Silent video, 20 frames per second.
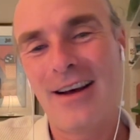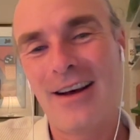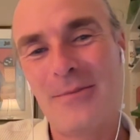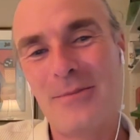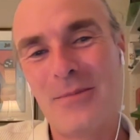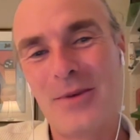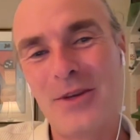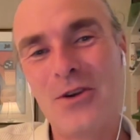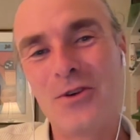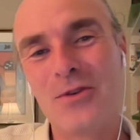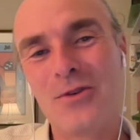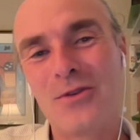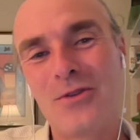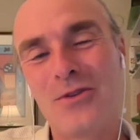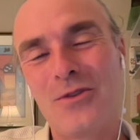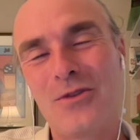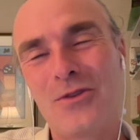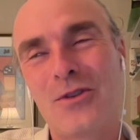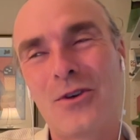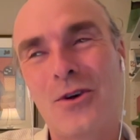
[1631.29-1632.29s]

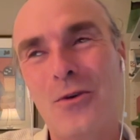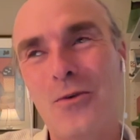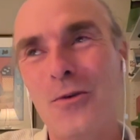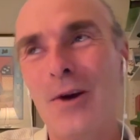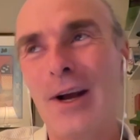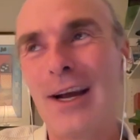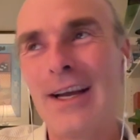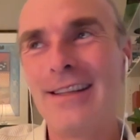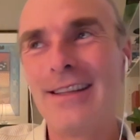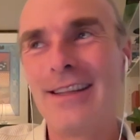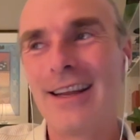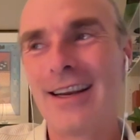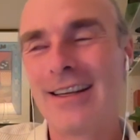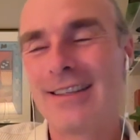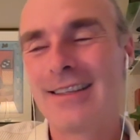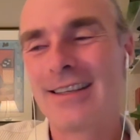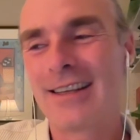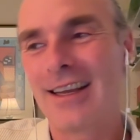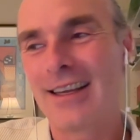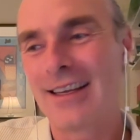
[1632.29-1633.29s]
you're so right that
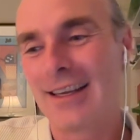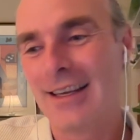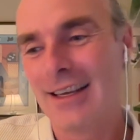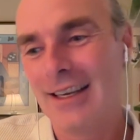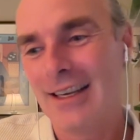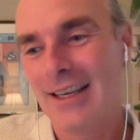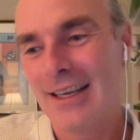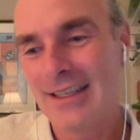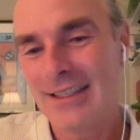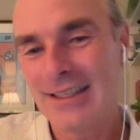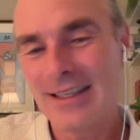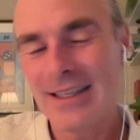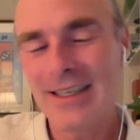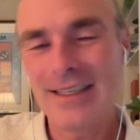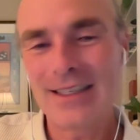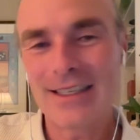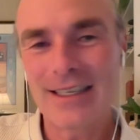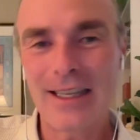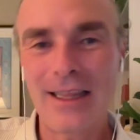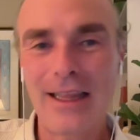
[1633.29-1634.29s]
it's
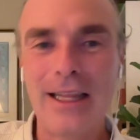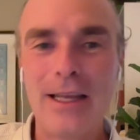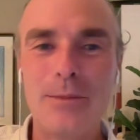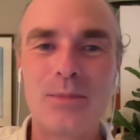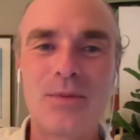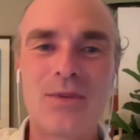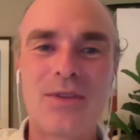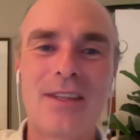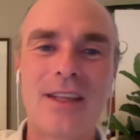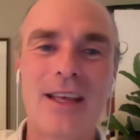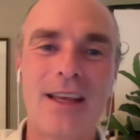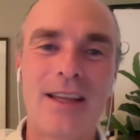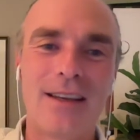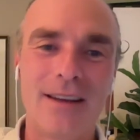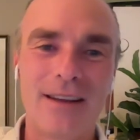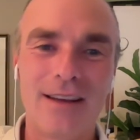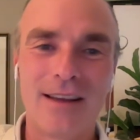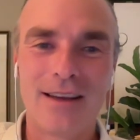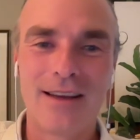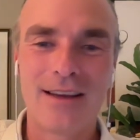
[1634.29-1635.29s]
these clips that
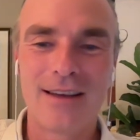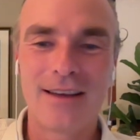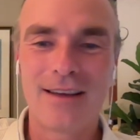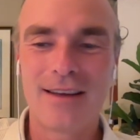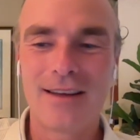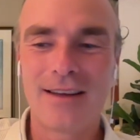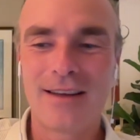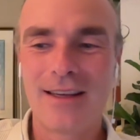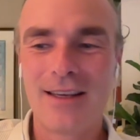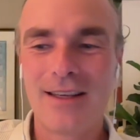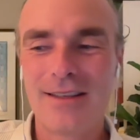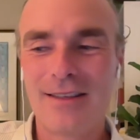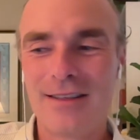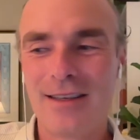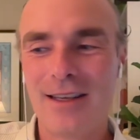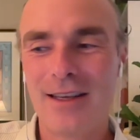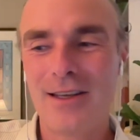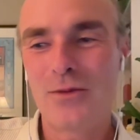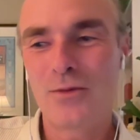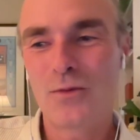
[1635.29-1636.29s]

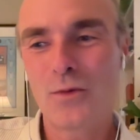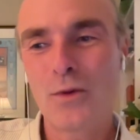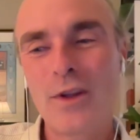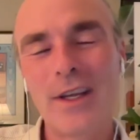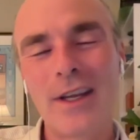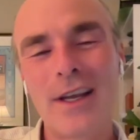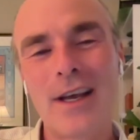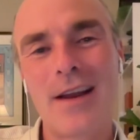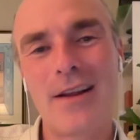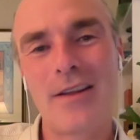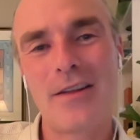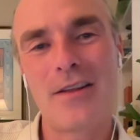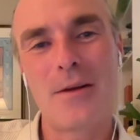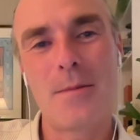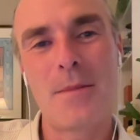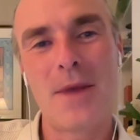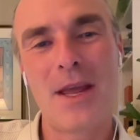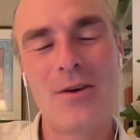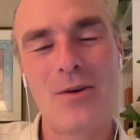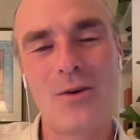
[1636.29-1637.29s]
is really kind of the
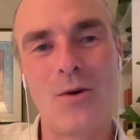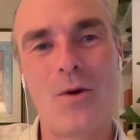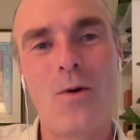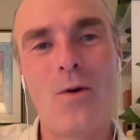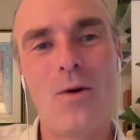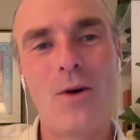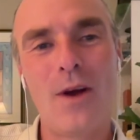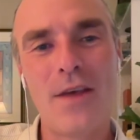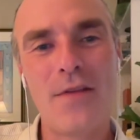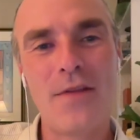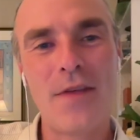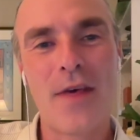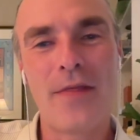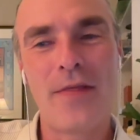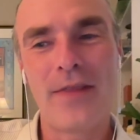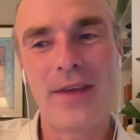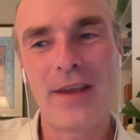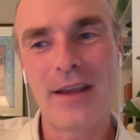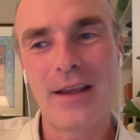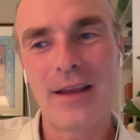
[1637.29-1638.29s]
main goal, and
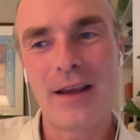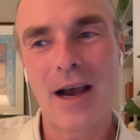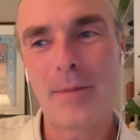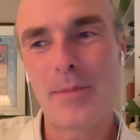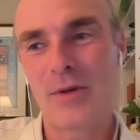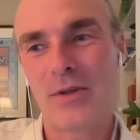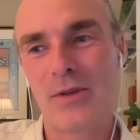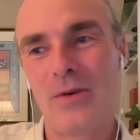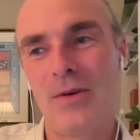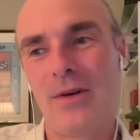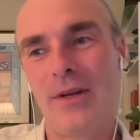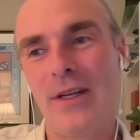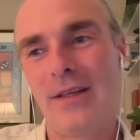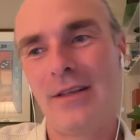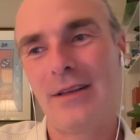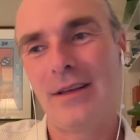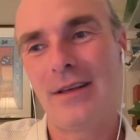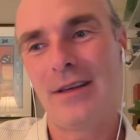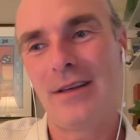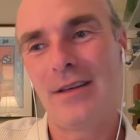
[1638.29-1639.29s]
then the opportunity
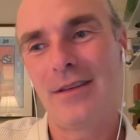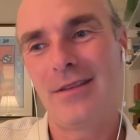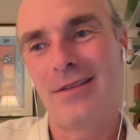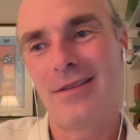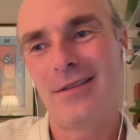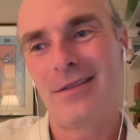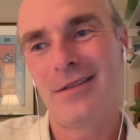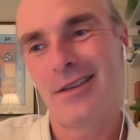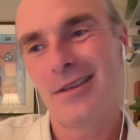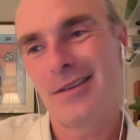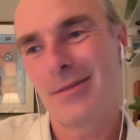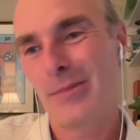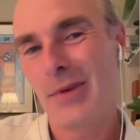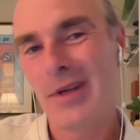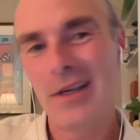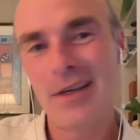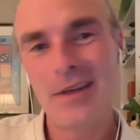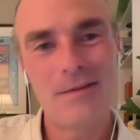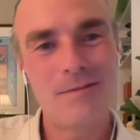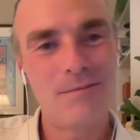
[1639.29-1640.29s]
to just
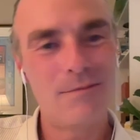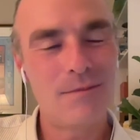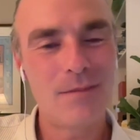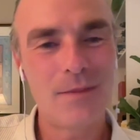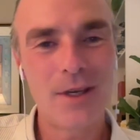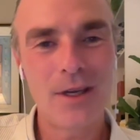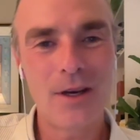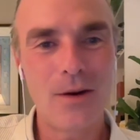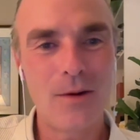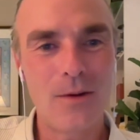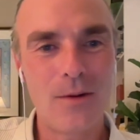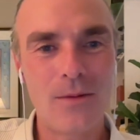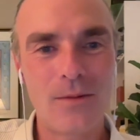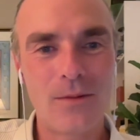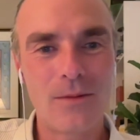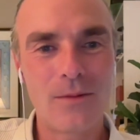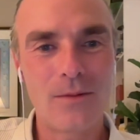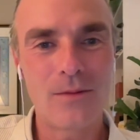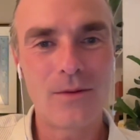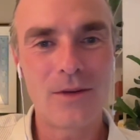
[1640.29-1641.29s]
be, to
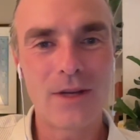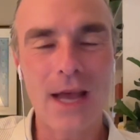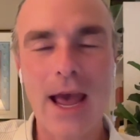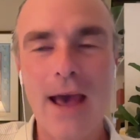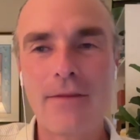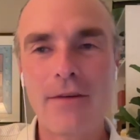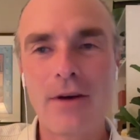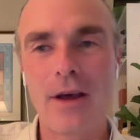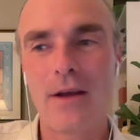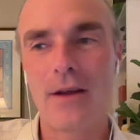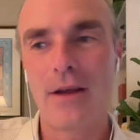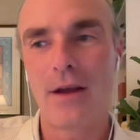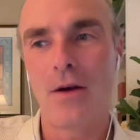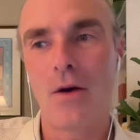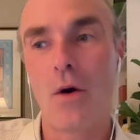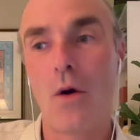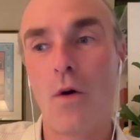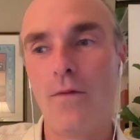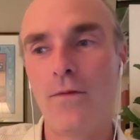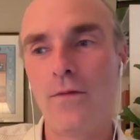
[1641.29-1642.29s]
have a,
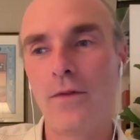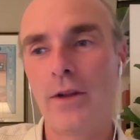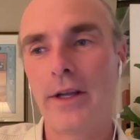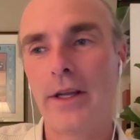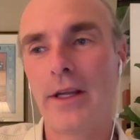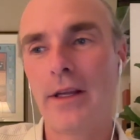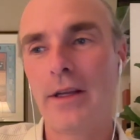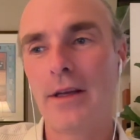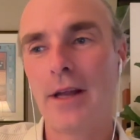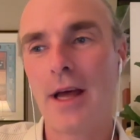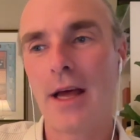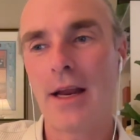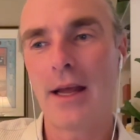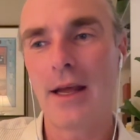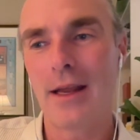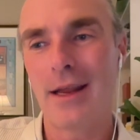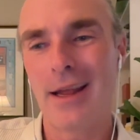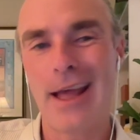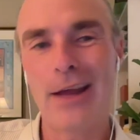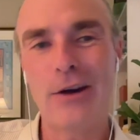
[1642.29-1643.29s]
hopefully not
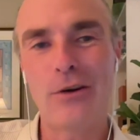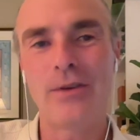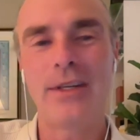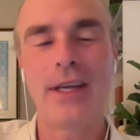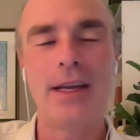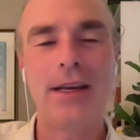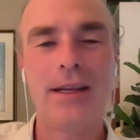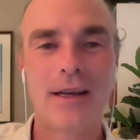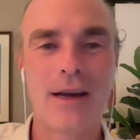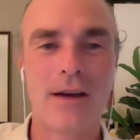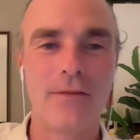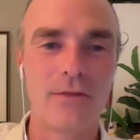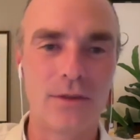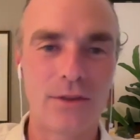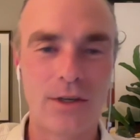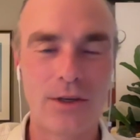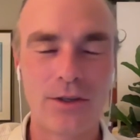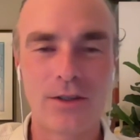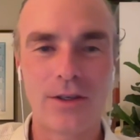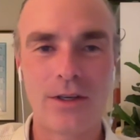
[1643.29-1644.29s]
a entertaining
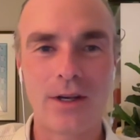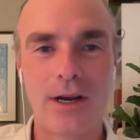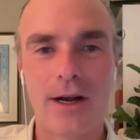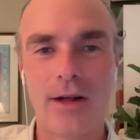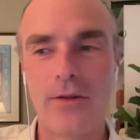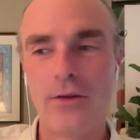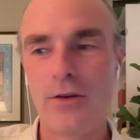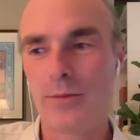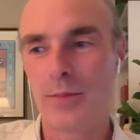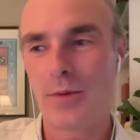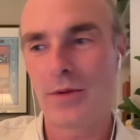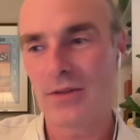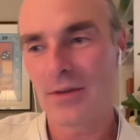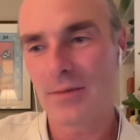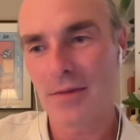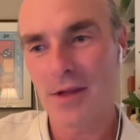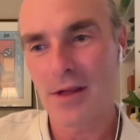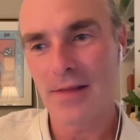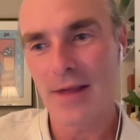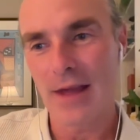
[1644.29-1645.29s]
conversation to others, but
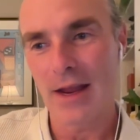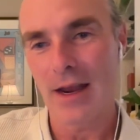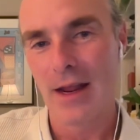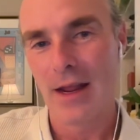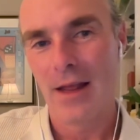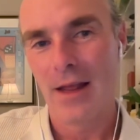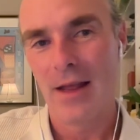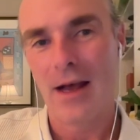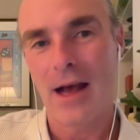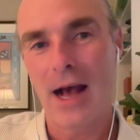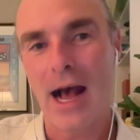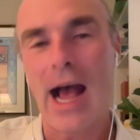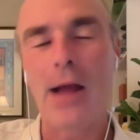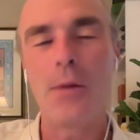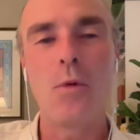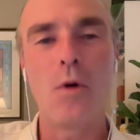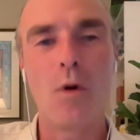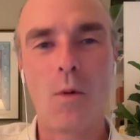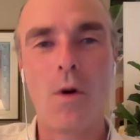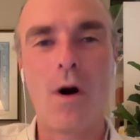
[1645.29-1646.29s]
something that I
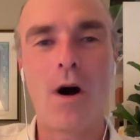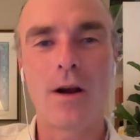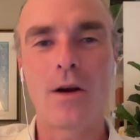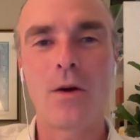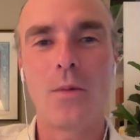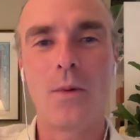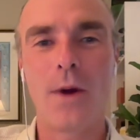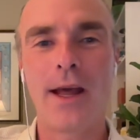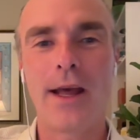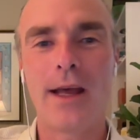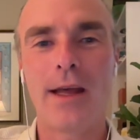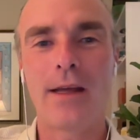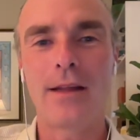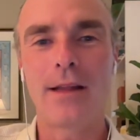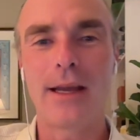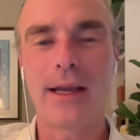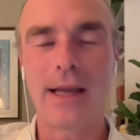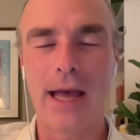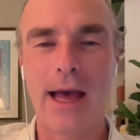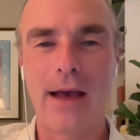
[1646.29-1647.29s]
will walk away
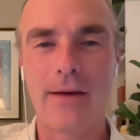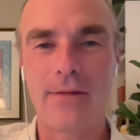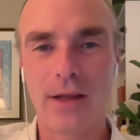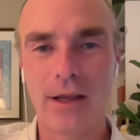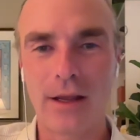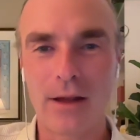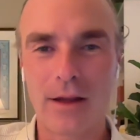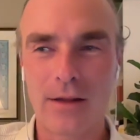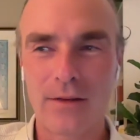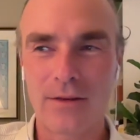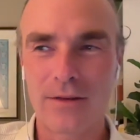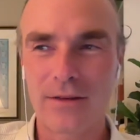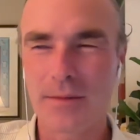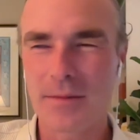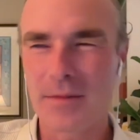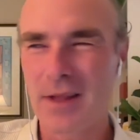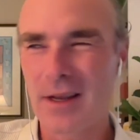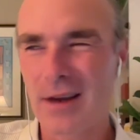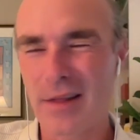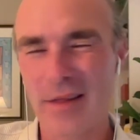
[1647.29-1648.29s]
having
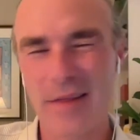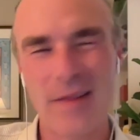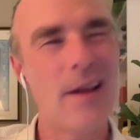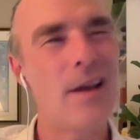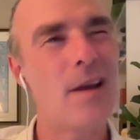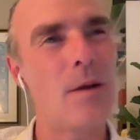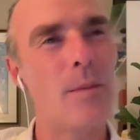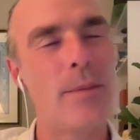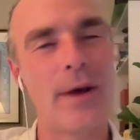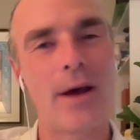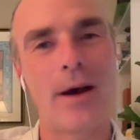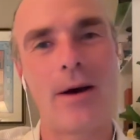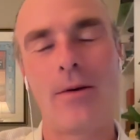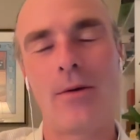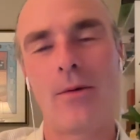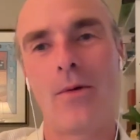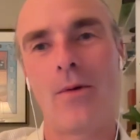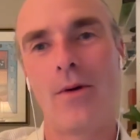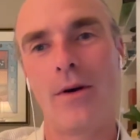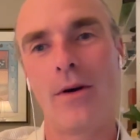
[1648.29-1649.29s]
something to think about
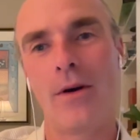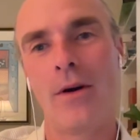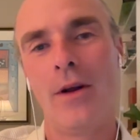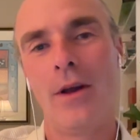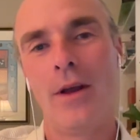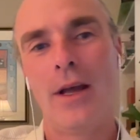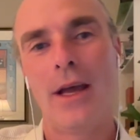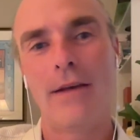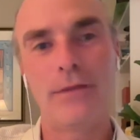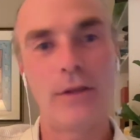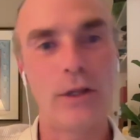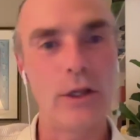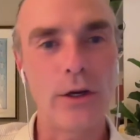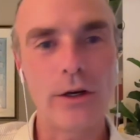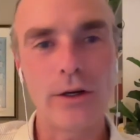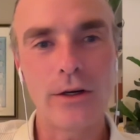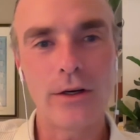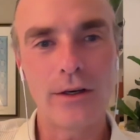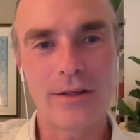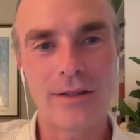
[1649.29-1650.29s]
or have
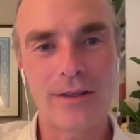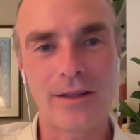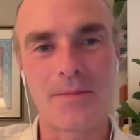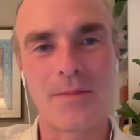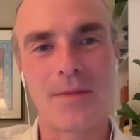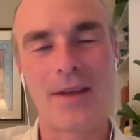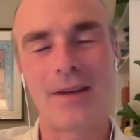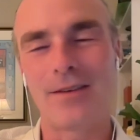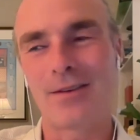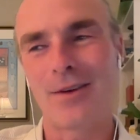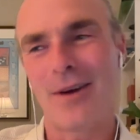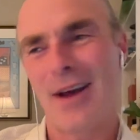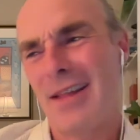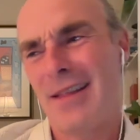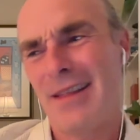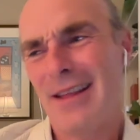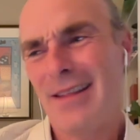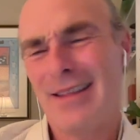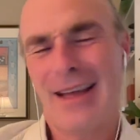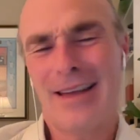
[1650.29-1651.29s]
learned something. So I
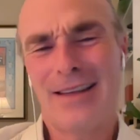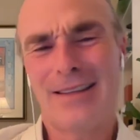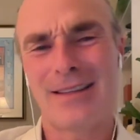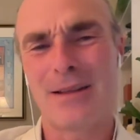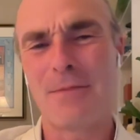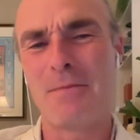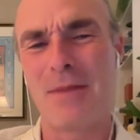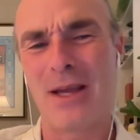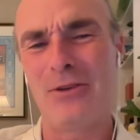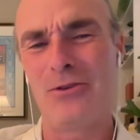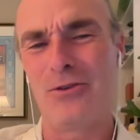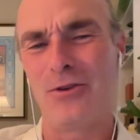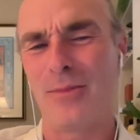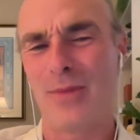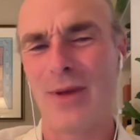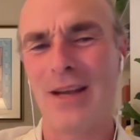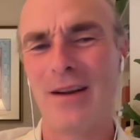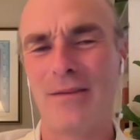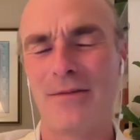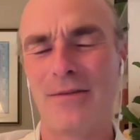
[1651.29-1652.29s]
think that's the major
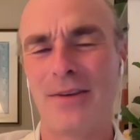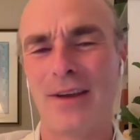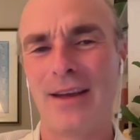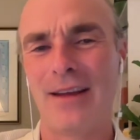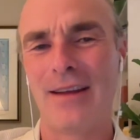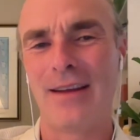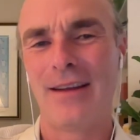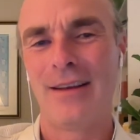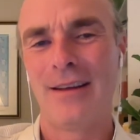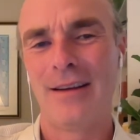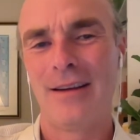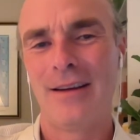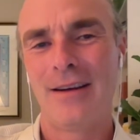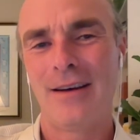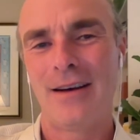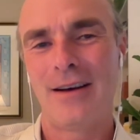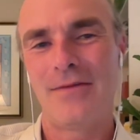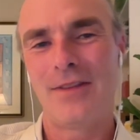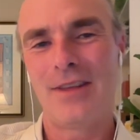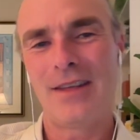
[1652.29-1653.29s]
benefit
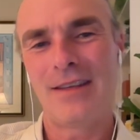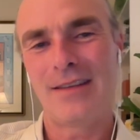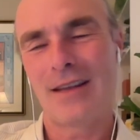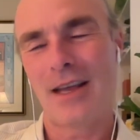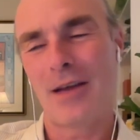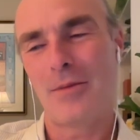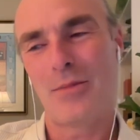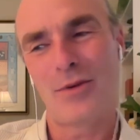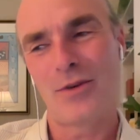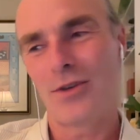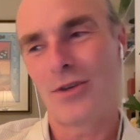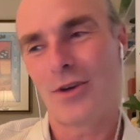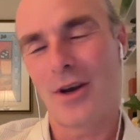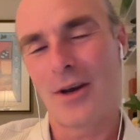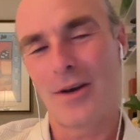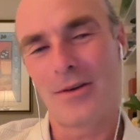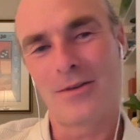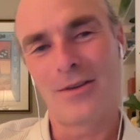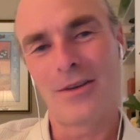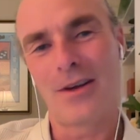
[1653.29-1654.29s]
of this type
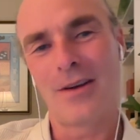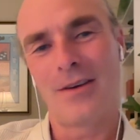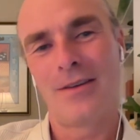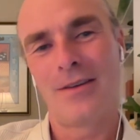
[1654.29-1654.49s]
of show. So